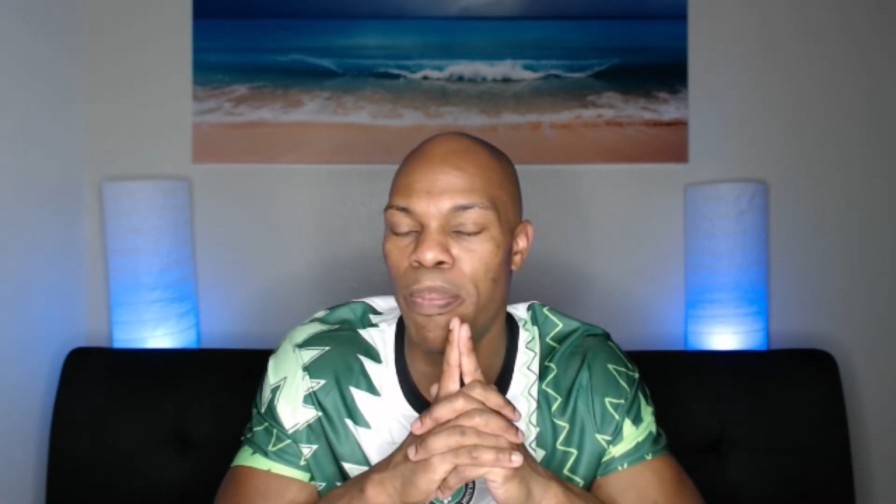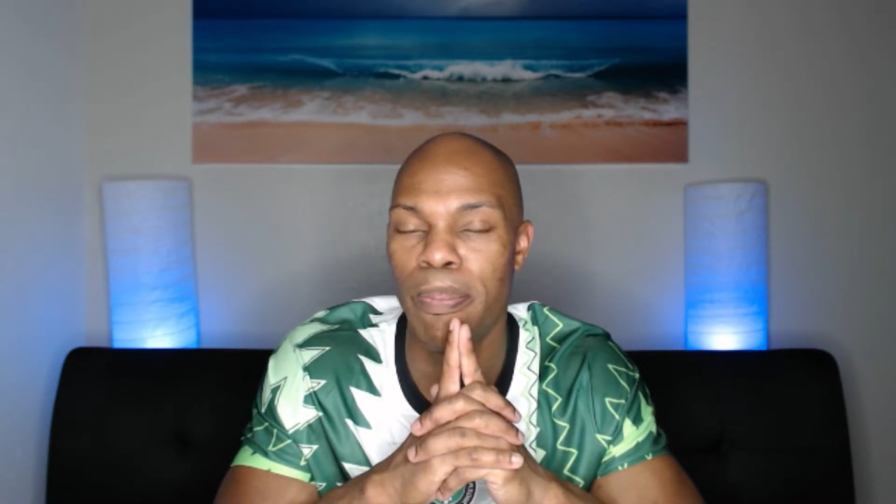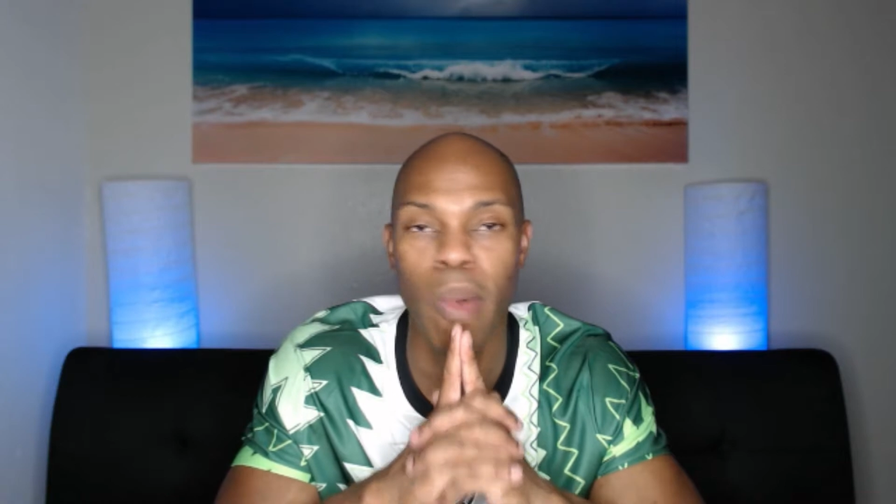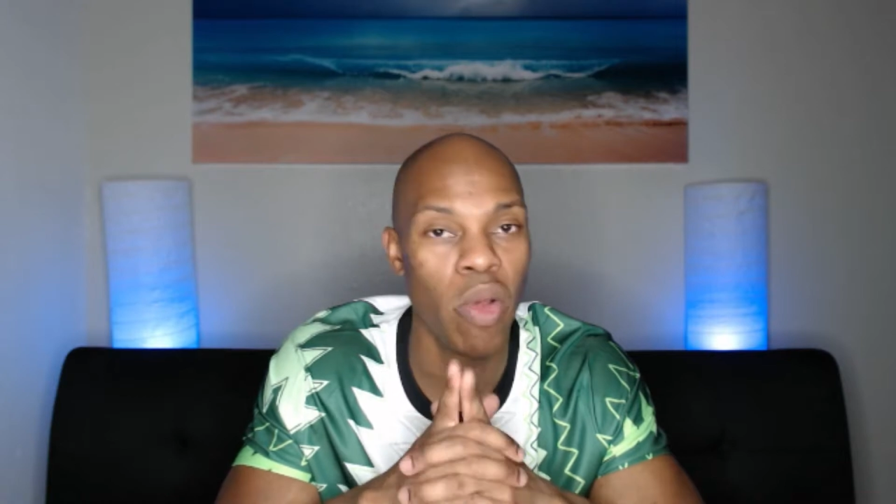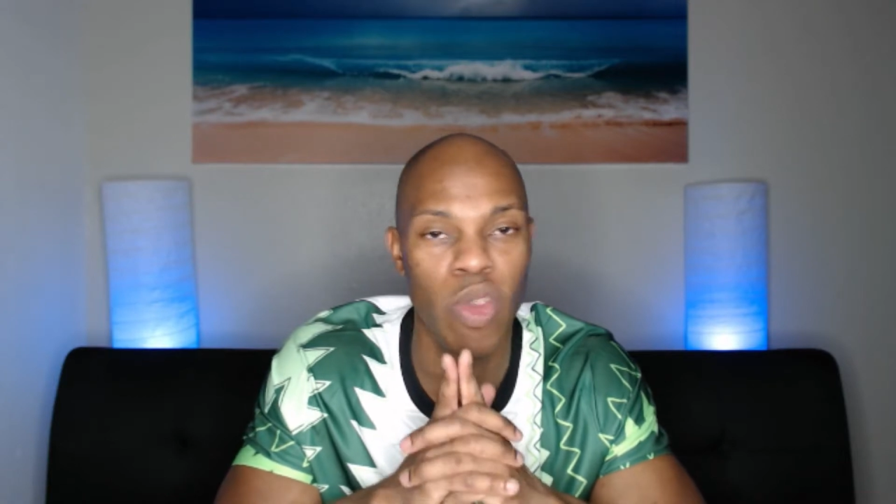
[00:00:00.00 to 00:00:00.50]

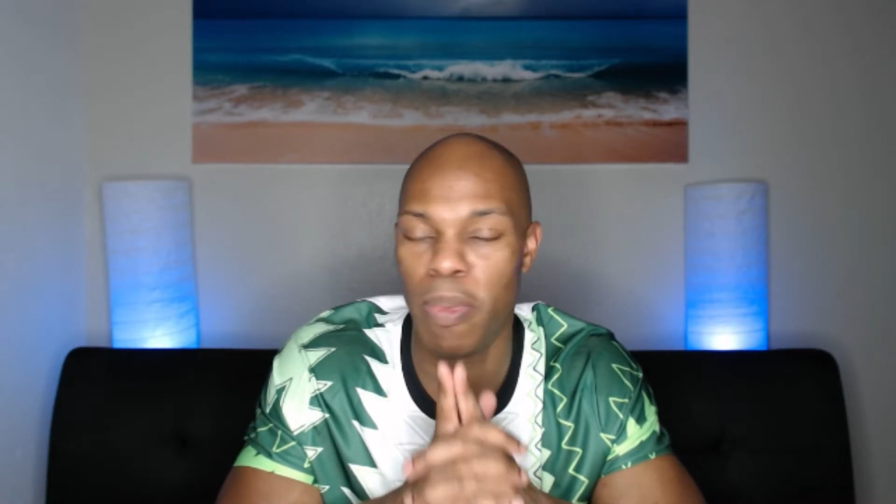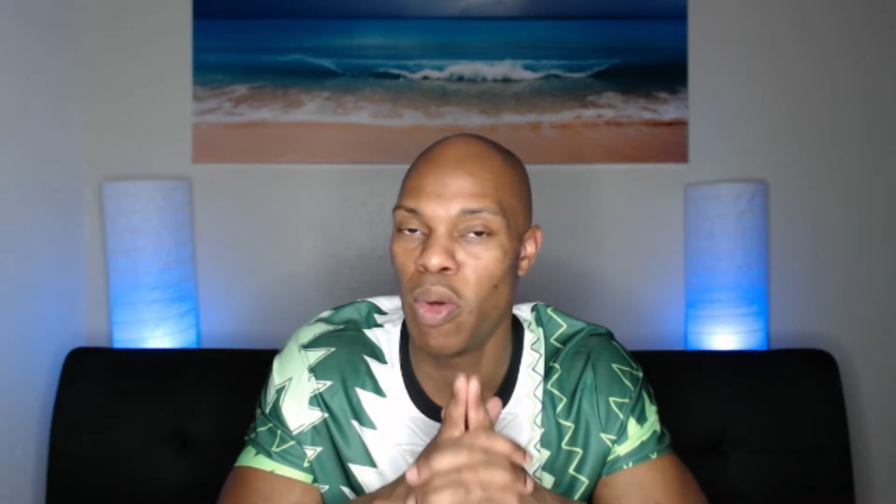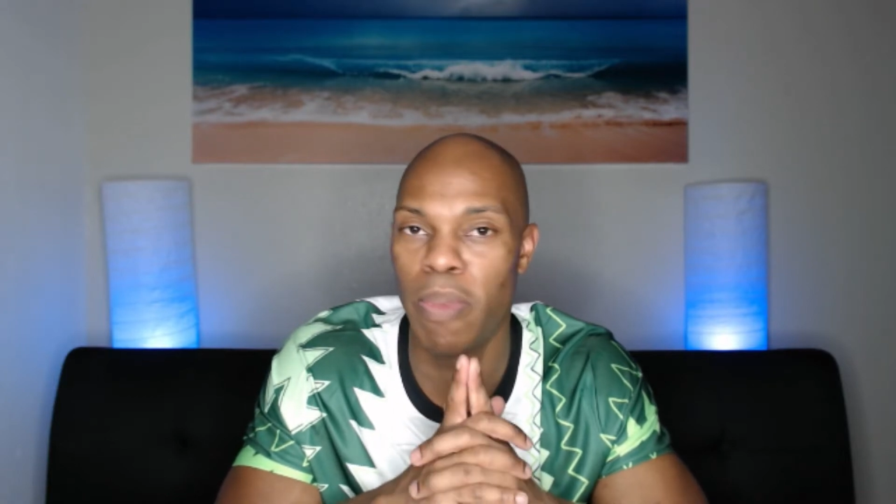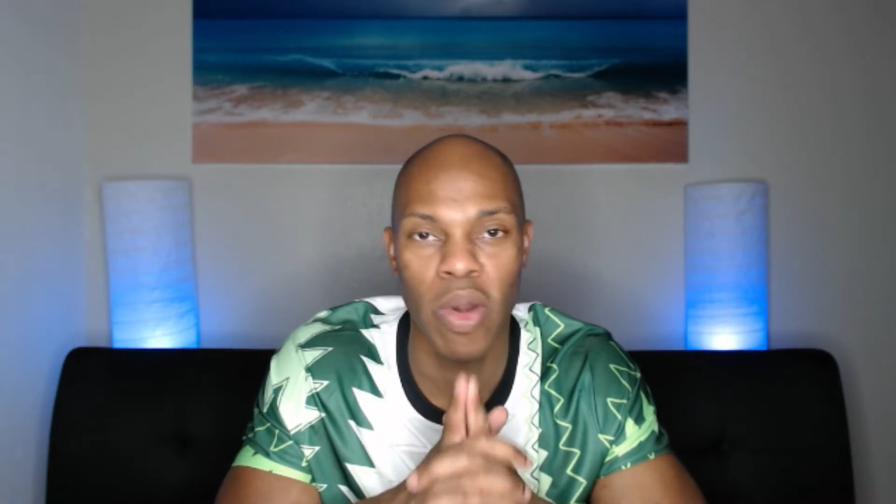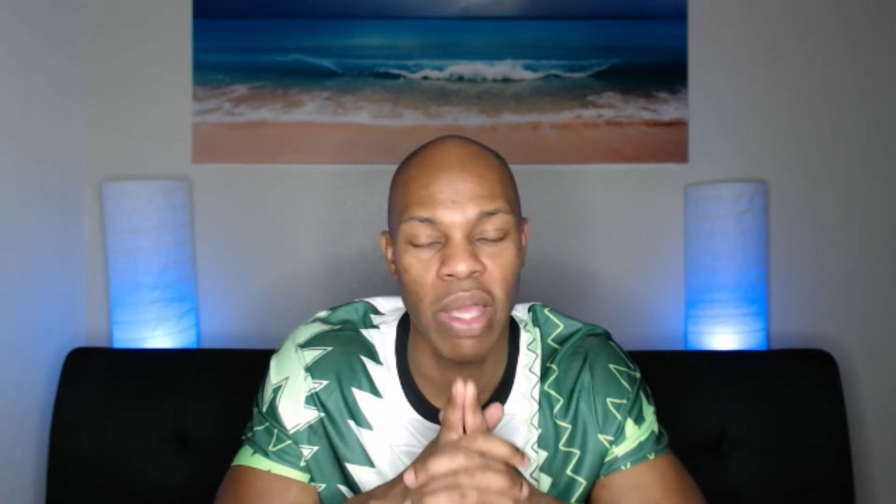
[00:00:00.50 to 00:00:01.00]
multiple
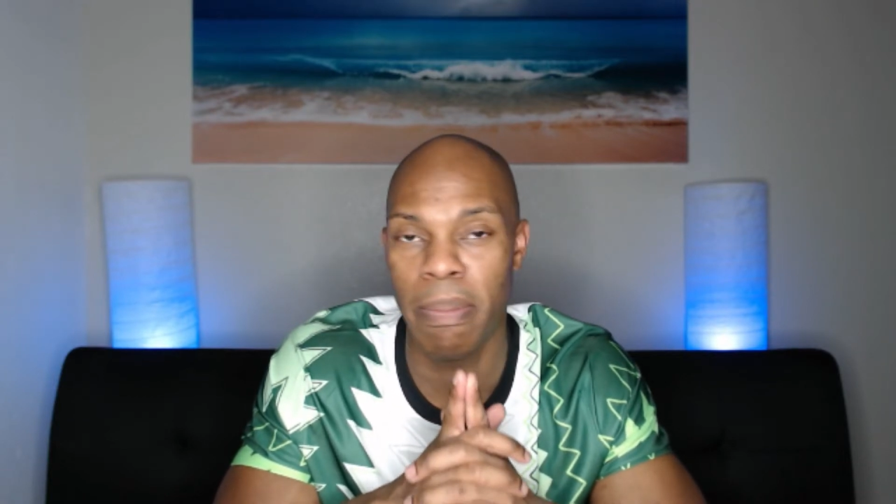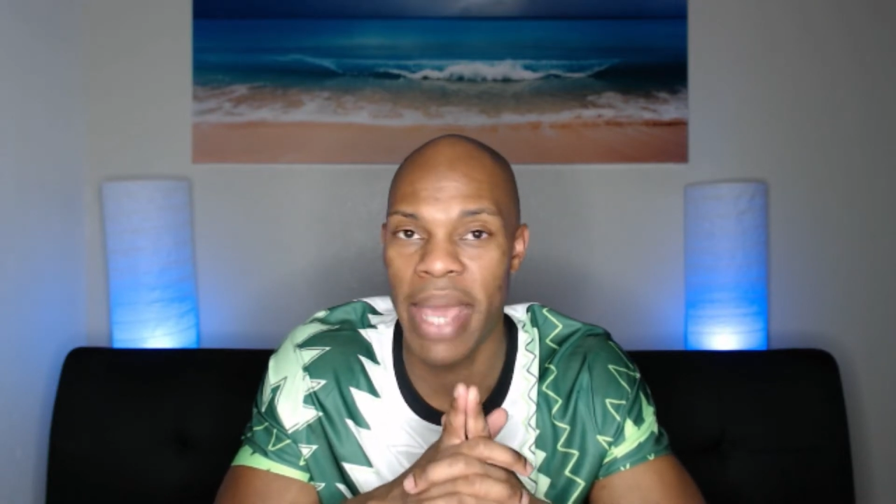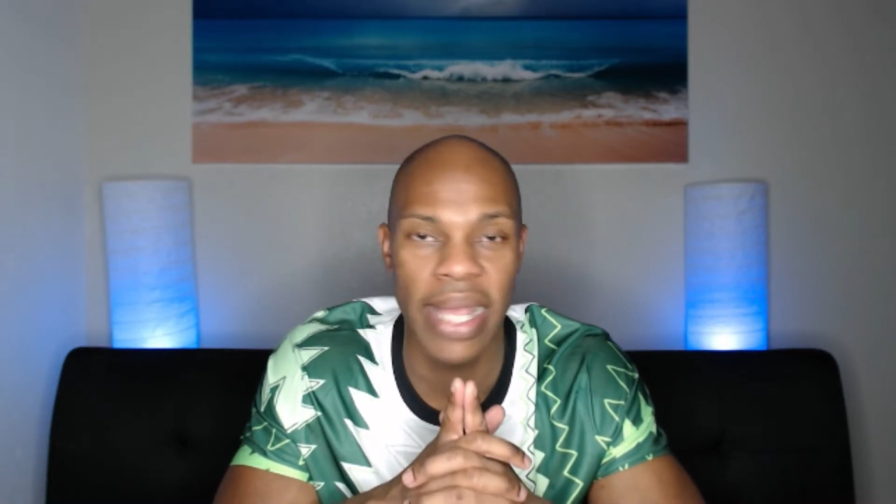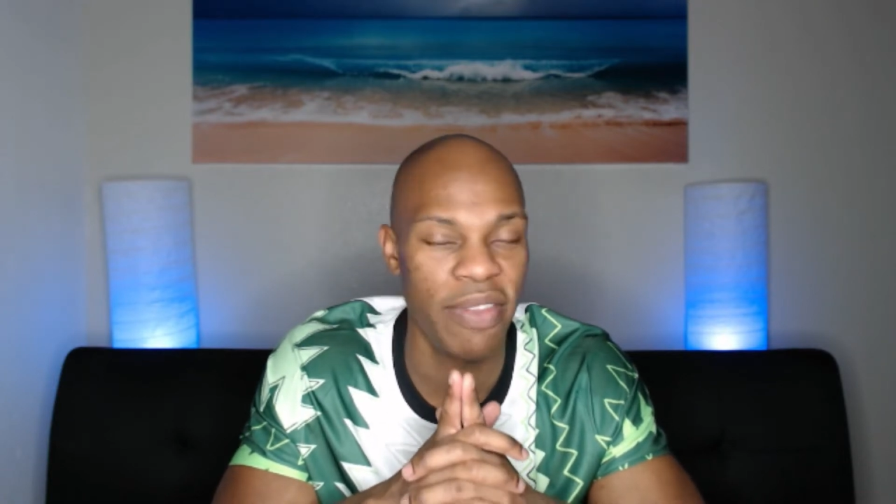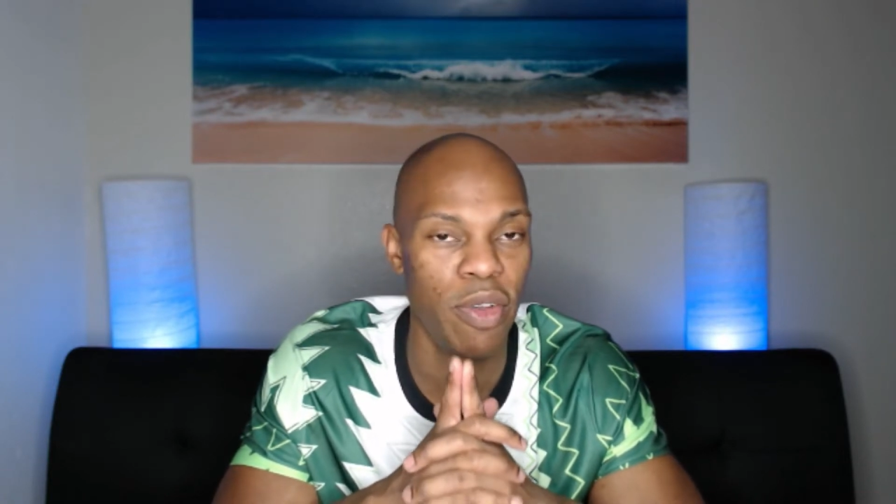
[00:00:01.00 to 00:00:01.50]
Birkin
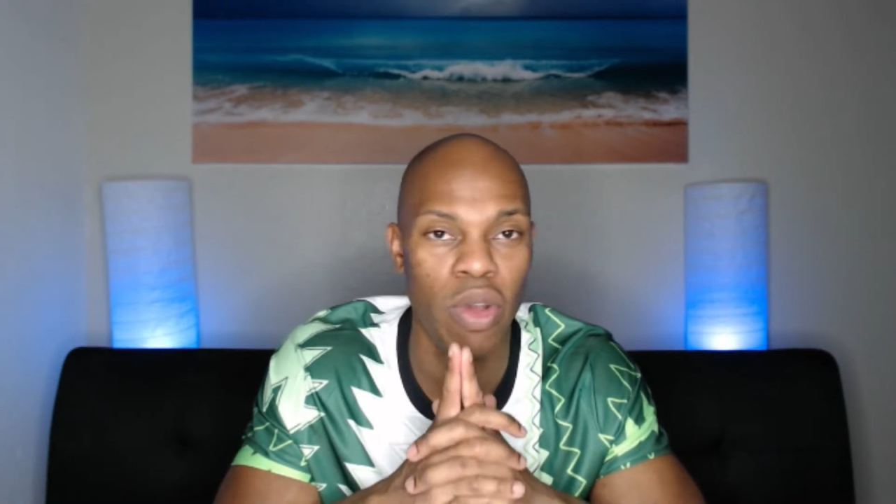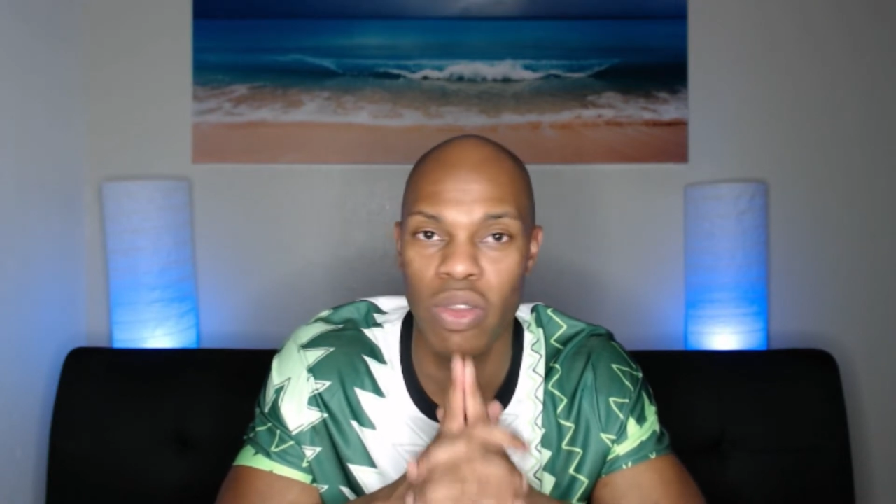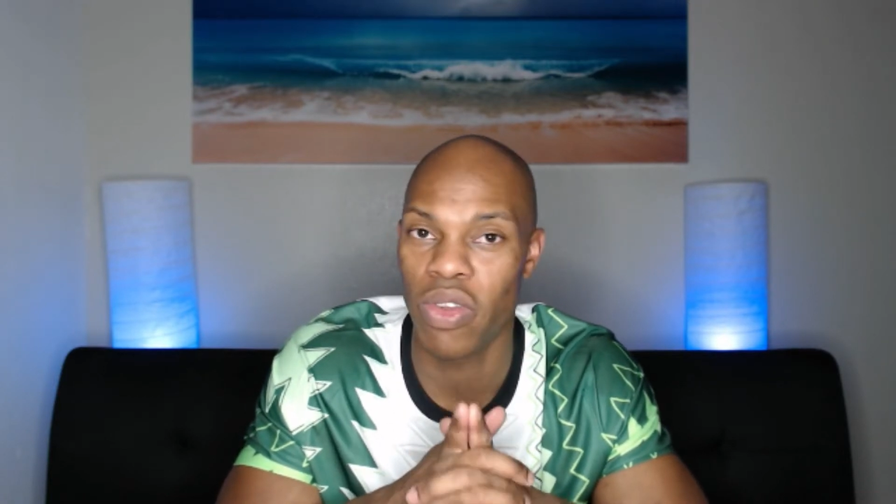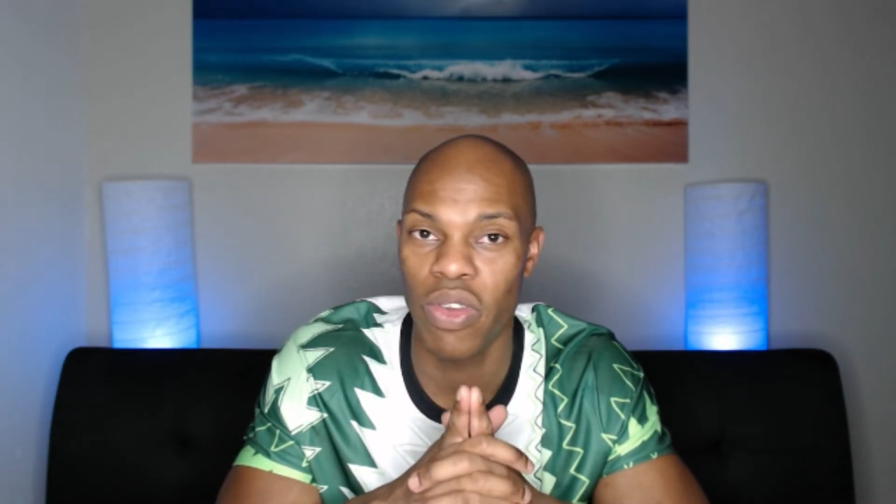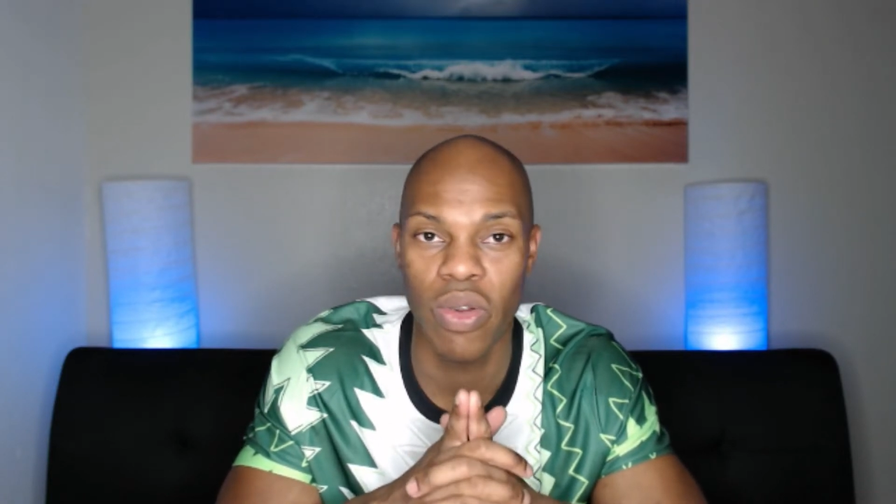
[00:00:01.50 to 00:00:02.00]
bags if you go
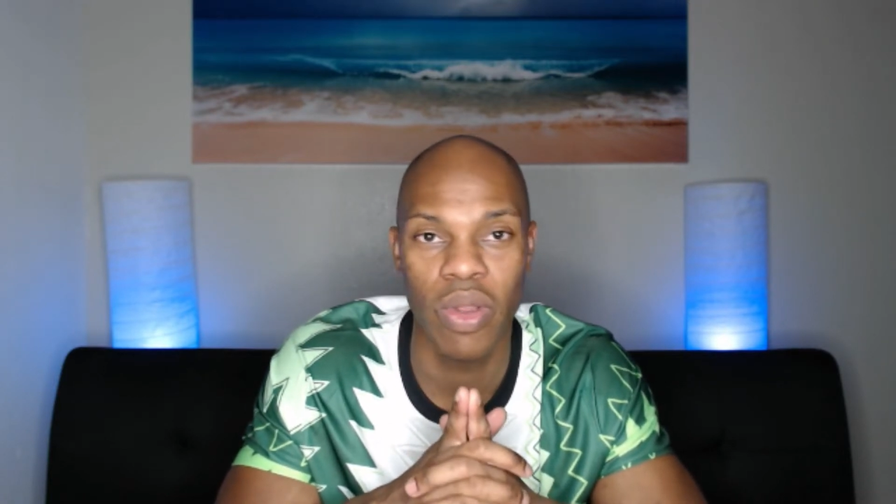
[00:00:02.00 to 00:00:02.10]
into the store.